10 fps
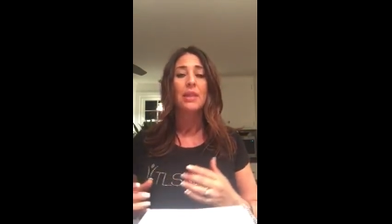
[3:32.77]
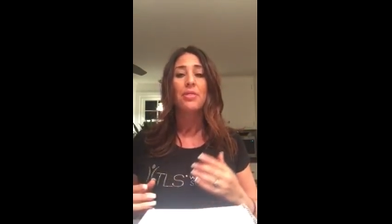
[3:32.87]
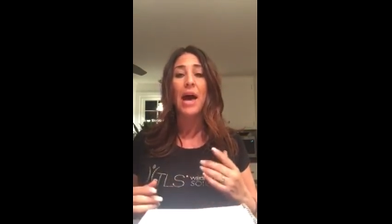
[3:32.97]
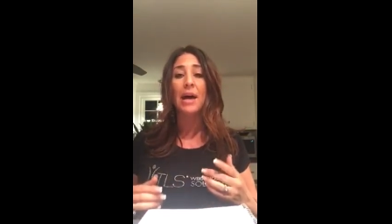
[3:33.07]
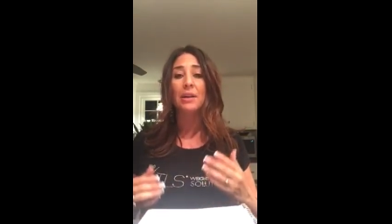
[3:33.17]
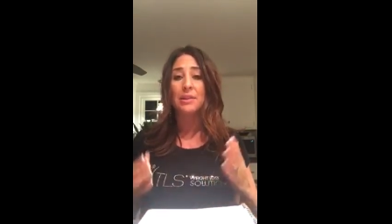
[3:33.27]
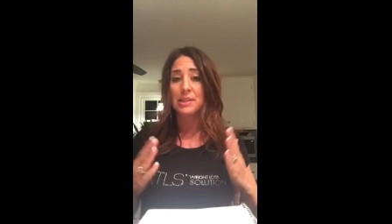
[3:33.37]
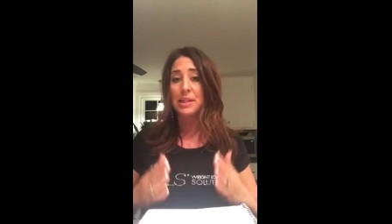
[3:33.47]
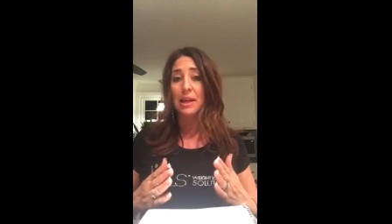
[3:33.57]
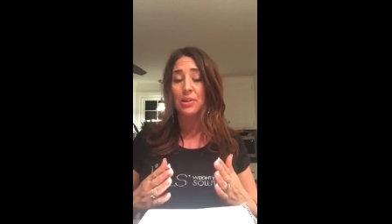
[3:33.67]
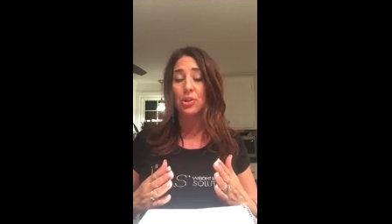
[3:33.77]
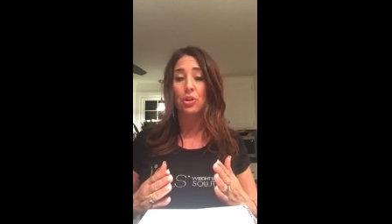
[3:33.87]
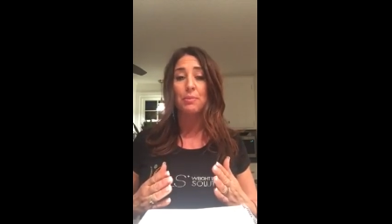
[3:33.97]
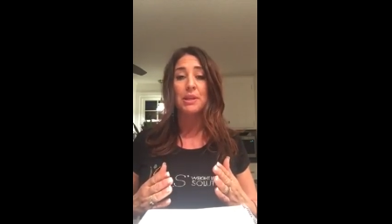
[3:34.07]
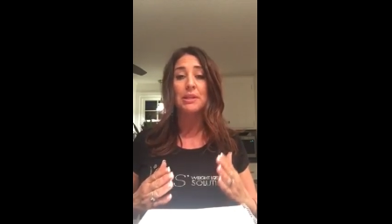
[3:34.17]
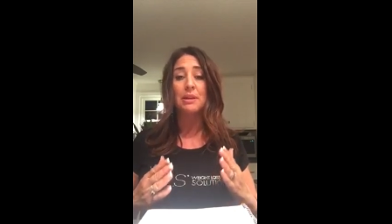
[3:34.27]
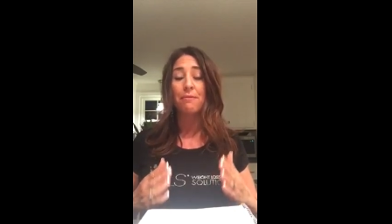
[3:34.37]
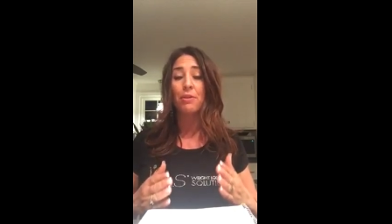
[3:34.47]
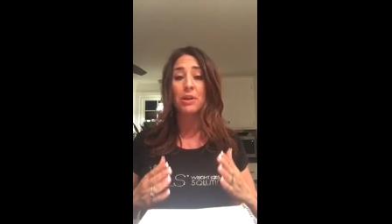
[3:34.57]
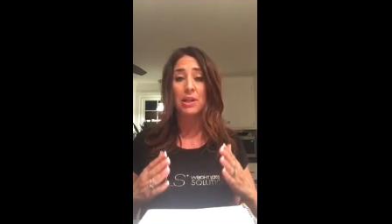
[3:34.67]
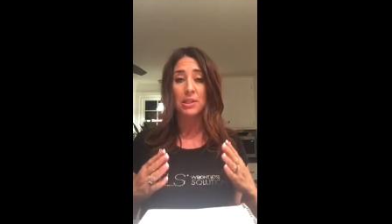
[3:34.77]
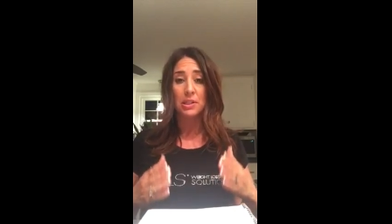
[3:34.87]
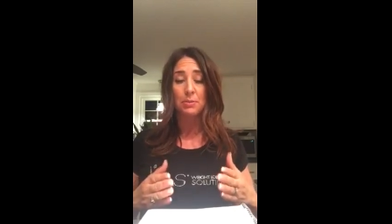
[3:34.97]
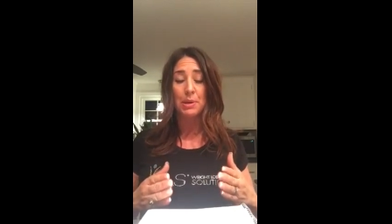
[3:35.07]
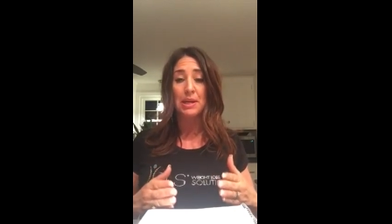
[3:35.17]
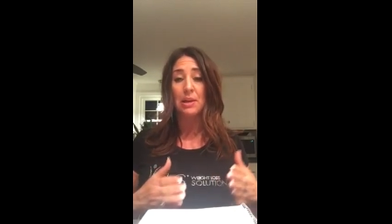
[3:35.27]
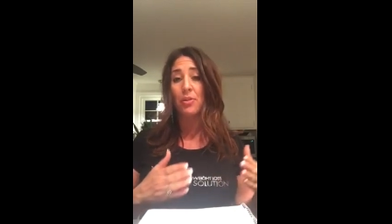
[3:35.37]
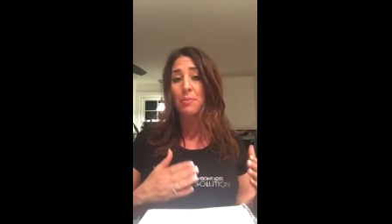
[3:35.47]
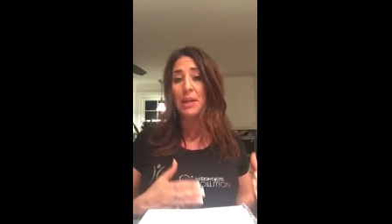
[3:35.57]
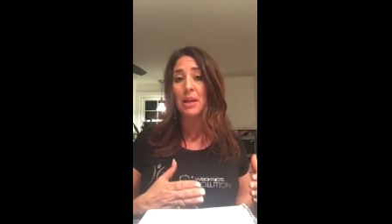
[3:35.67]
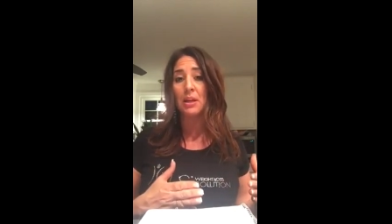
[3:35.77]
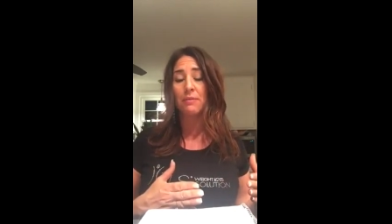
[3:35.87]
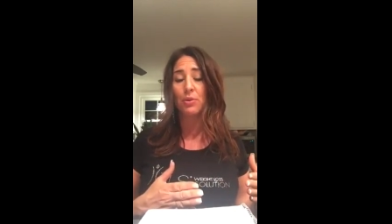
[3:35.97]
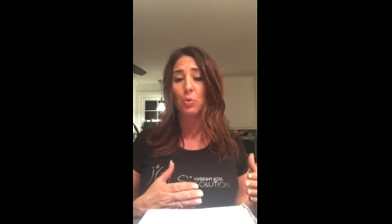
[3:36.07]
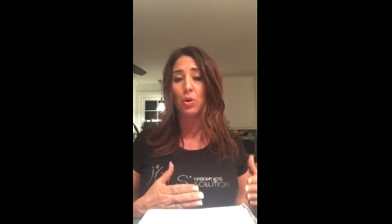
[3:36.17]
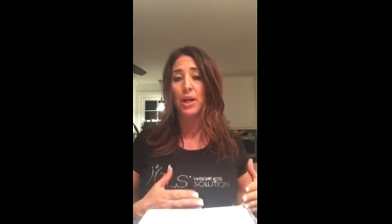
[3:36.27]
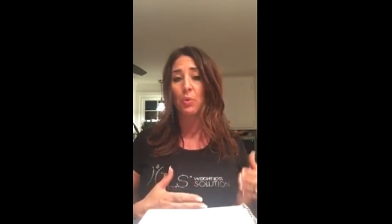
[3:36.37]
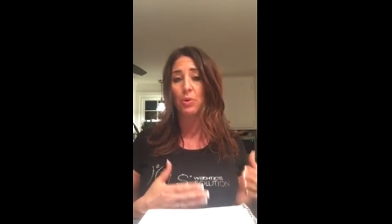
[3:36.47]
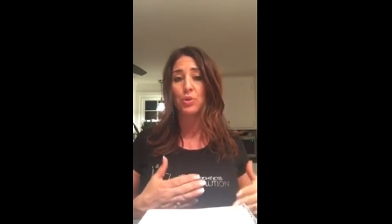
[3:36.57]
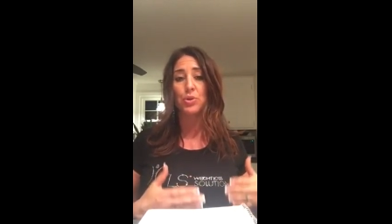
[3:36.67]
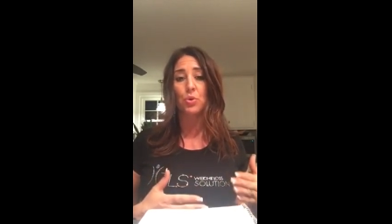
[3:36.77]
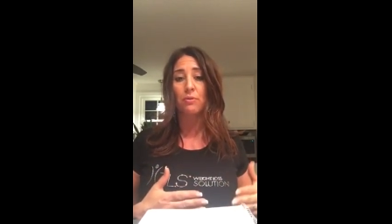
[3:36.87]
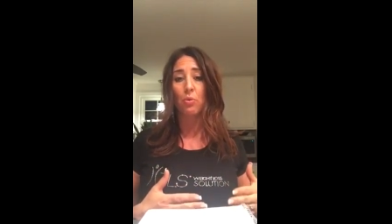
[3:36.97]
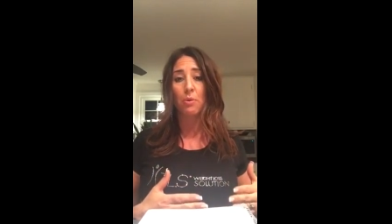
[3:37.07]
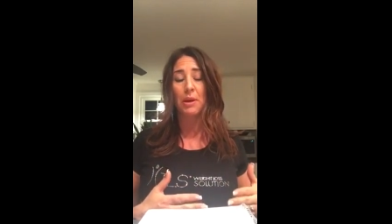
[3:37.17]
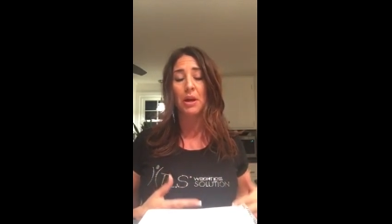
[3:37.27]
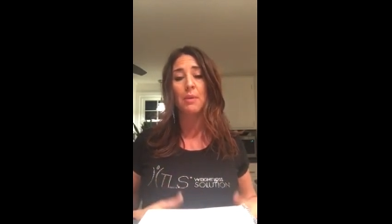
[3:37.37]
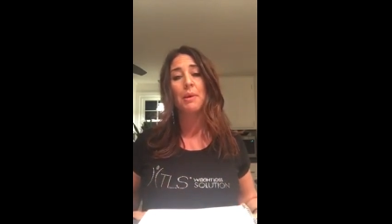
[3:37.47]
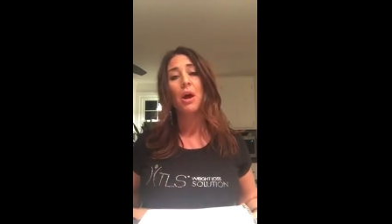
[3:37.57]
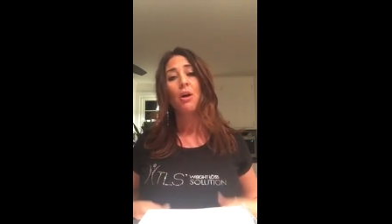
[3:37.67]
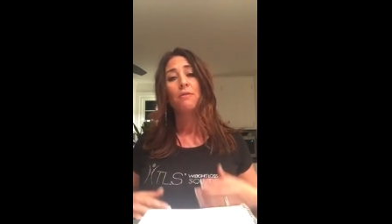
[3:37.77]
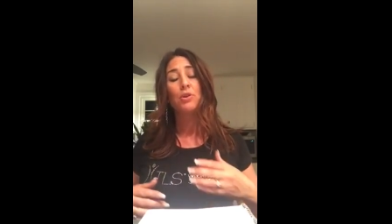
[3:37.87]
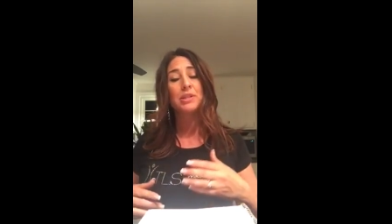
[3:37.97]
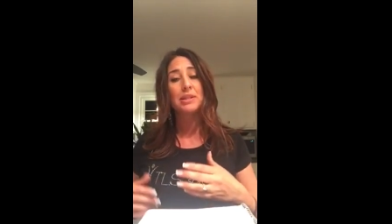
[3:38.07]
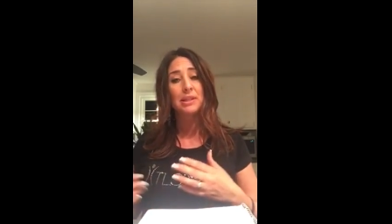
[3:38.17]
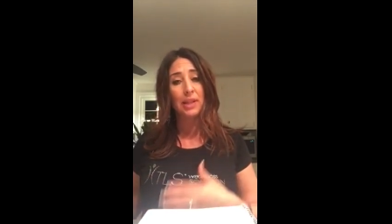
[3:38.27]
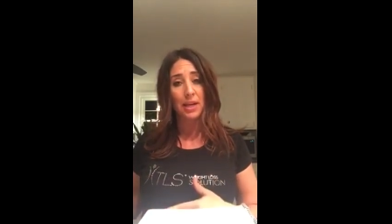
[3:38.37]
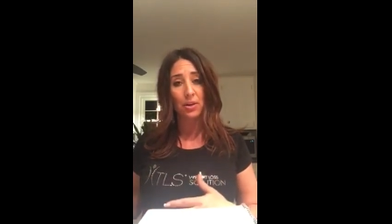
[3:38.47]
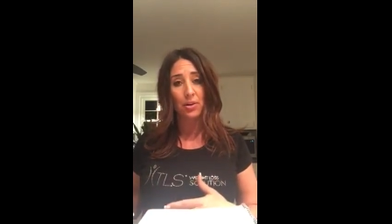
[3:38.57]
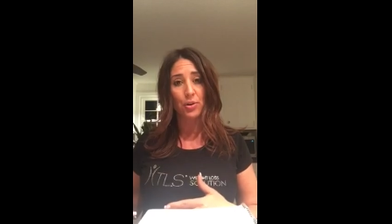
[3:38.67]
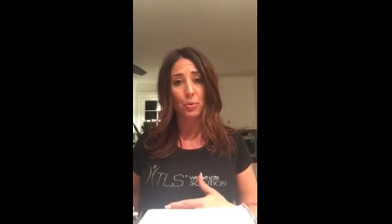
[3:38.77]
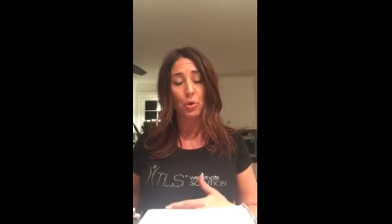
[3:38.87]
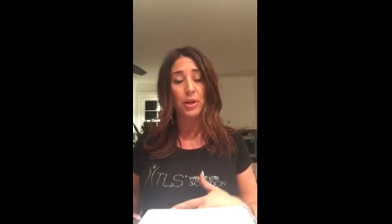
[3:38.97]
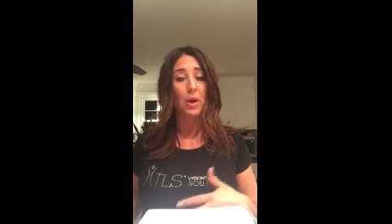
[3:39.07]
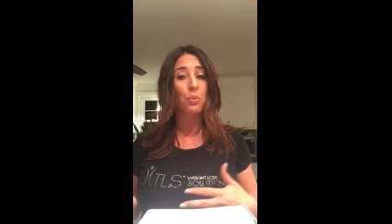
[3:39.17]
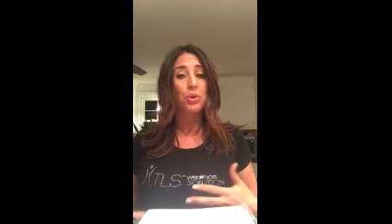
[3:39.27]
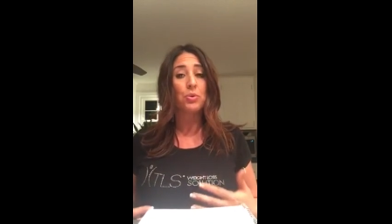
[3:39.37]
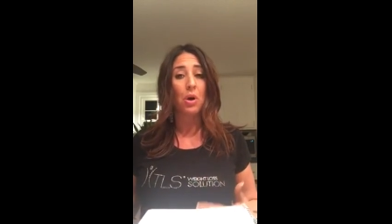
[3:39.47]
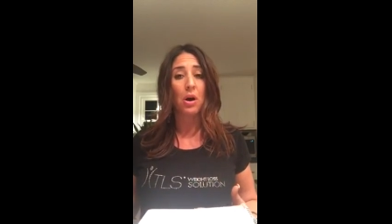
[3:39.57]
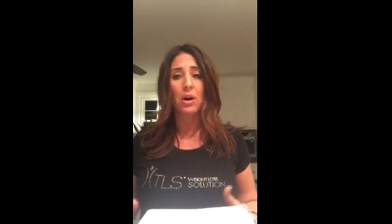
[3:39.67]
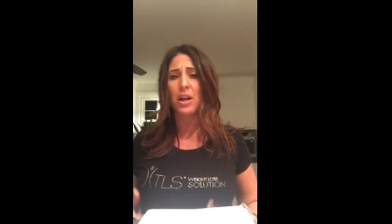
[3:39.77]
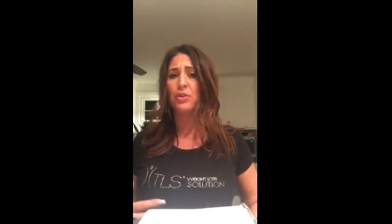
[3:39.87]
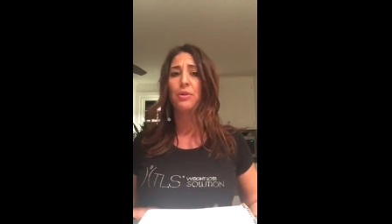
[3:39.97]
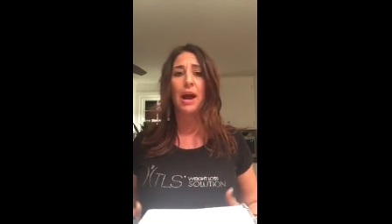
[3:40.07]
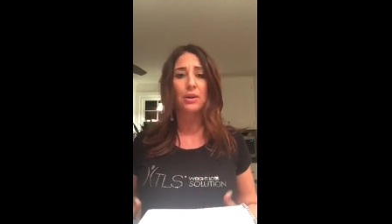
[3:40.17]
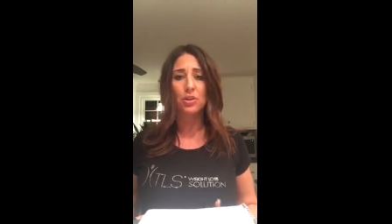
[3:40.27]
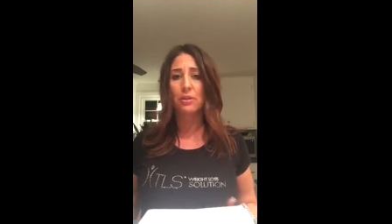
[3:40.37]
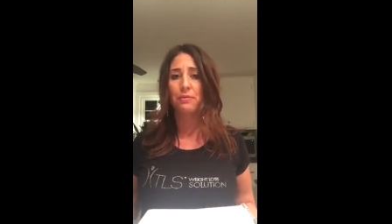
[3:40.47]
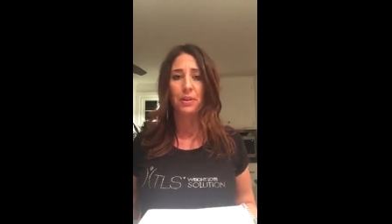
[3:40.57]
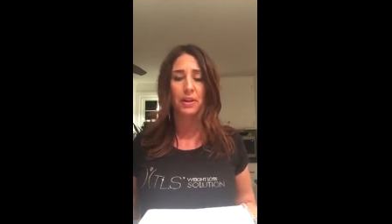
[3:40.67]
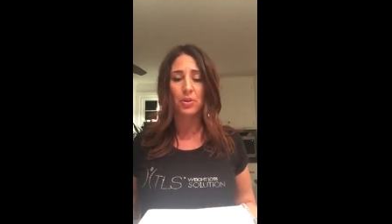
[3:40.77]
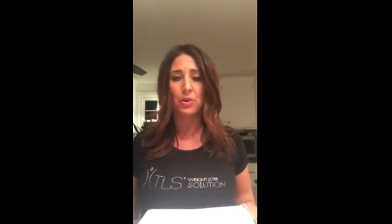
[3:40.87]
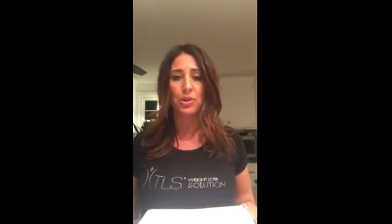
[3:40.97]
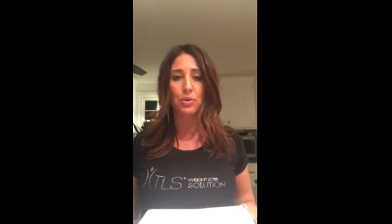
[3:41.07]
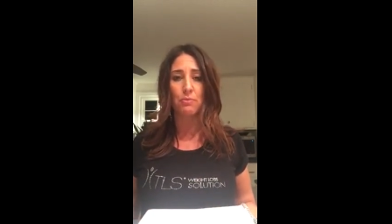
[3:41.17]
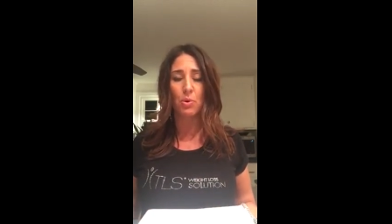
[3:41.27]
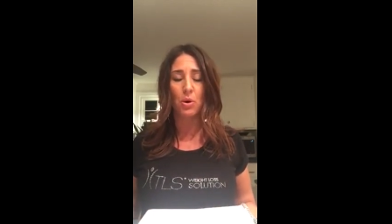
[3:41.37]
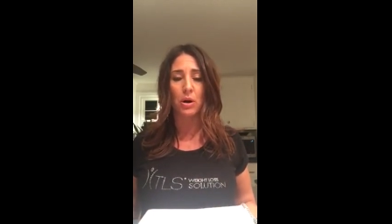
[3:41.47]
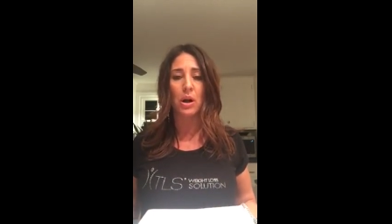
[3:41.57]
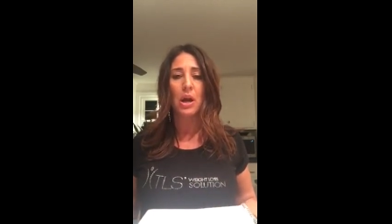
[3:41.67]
that 6 could be different in speed in the beginning of your workout when you're sort of warming up versus later in your workout when you are and you actually feel like you could do more.